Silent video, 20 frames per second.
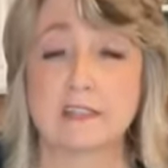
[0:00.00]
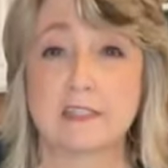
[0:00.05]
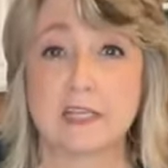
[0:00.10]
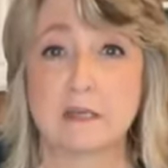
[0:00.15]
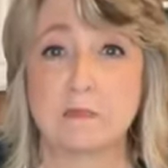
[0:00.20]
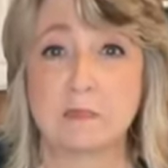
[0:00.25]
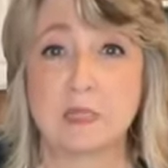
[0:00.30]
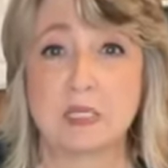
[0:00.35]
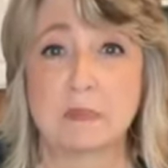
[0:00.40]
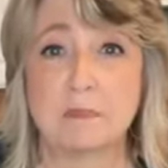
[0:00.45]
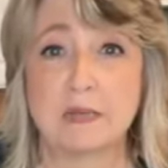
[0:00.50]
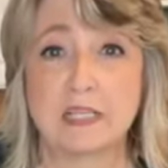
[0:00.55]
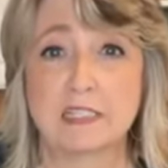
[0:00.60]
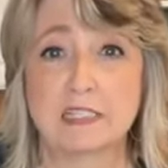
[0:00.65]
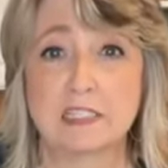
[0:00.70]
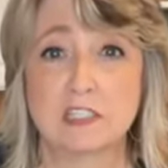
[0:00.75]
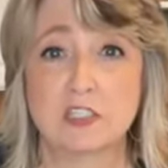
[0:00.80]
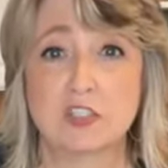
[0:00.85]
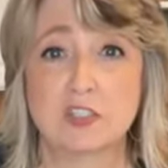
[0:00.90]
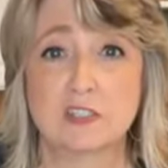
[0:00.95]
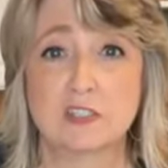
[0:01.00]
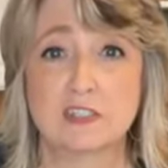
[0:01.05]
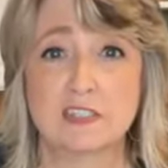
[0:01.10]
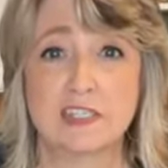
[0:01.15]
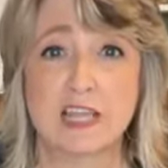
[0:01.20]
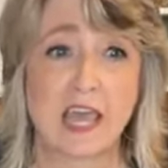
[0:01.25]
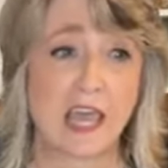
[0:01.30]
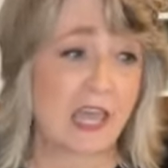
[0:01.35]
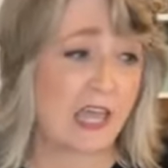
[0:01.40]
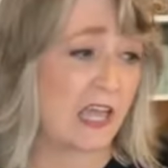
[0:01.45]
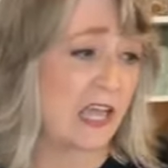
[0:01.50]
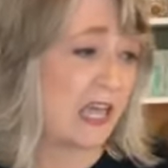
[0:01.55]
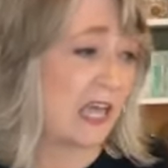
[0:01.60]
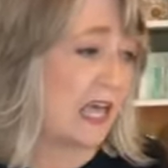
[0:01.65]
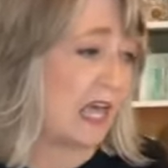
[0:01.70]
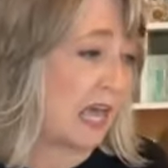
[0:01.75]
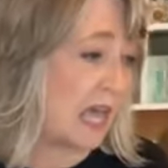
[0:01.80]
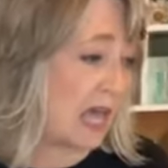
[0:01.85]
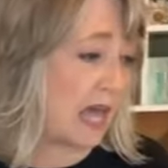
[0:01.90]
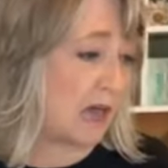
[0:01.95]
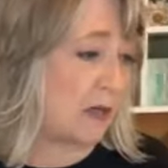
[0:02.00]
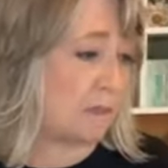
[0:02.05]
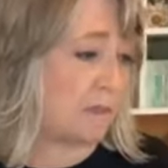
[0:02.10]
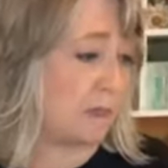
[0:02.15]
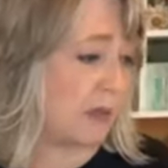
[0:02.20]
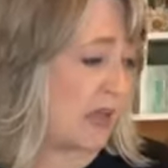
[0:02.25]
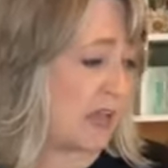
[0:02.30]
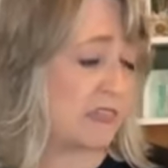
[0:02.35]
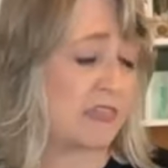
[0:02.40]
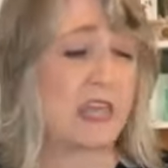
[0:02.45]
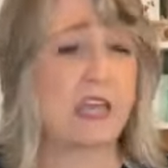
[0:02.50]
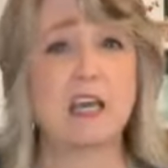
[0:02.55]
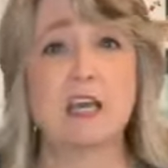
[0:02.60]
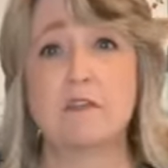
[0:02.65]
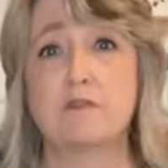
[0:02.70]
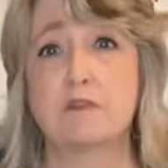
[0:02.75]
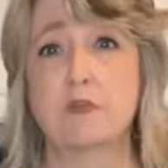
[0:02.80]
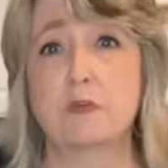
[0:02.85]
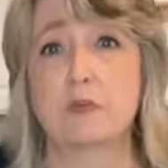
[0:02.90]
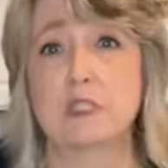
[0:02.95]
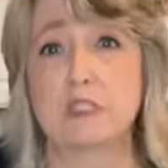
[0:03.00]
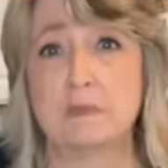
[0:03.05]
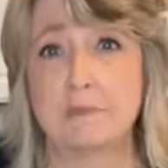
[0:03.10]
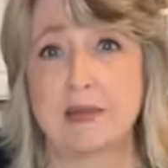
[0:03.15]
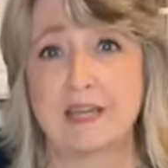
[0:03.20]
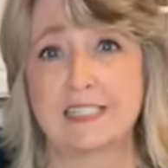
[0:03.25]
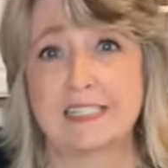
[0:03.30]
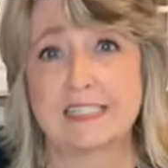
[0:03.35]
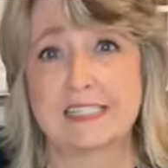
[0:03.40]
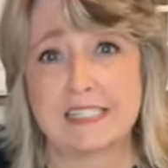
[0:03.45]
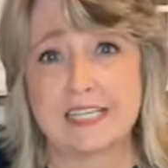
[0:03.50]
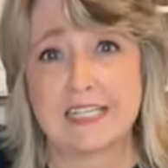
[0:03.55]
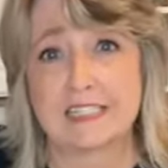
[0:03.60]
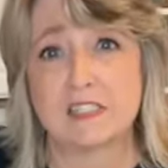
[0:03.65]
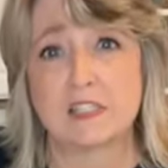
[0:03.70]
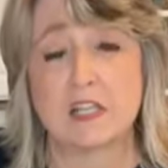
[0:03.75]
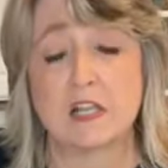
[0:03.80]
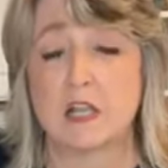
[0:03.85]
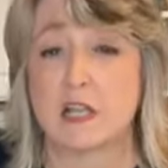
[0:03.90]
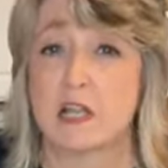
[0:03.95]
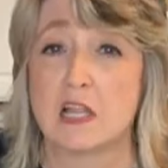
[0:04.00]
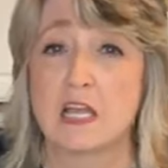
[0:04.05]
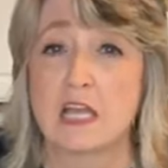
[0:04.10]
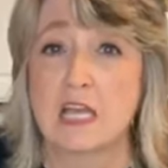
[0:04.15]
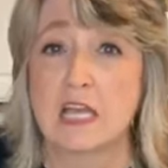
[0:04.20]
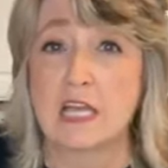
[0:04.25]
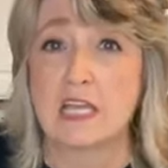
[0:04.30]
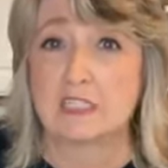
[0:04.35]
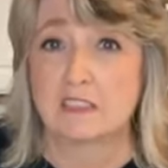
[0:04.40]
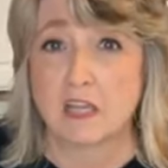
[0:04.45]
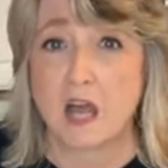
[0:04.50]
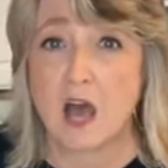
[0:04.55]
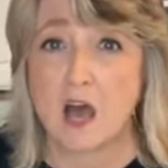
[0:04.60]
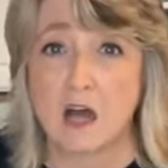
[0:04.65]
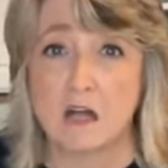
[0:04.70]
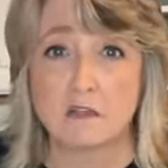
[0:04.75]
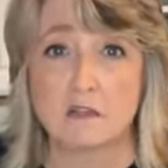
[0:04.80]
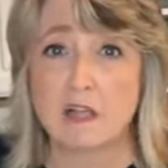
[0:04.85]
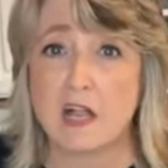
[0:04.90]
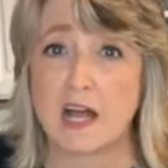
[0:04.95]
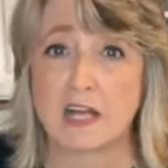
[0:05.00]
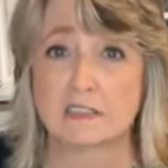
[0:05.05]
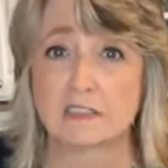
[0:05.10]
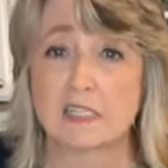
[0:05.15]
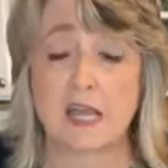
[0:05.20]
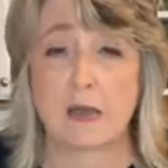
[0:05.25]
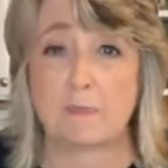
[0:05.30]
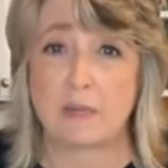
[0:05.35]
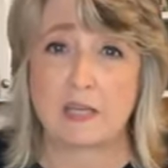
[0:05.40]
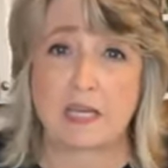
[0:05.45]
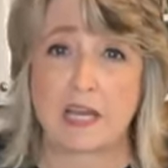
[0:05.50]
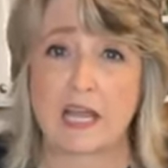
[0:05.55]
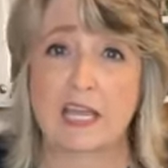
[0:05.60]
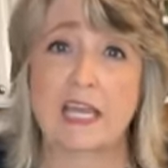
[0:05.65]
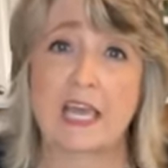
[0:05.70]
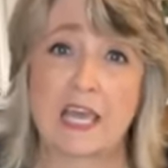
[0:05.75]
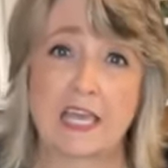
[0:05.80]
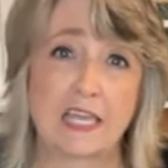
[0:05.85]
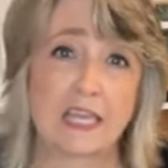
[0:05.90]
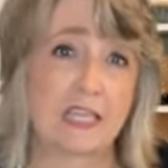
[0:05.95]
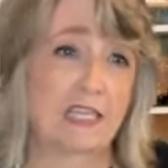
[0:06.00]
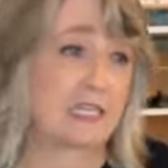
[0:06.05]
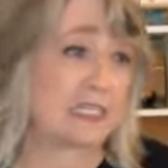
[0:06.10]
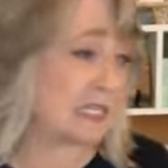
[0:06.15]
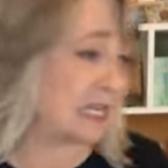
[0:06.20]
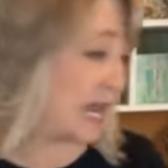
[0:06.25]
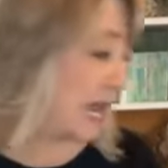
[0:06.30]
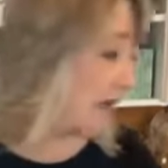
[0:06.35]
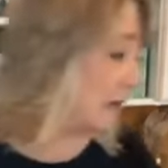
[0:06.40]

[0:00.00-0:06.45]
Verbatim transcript: they send me a message and say, help, I think I've ruined my stencil. It's all clogged up and I can't get it